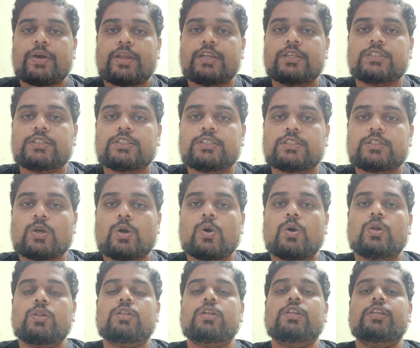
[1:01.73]
managers,
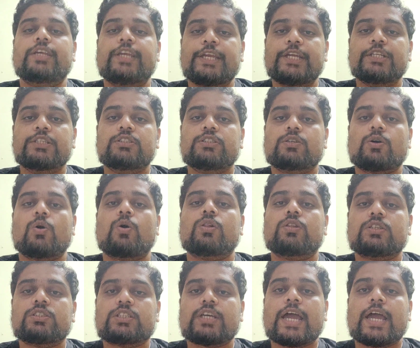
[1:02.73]
all the leads, all the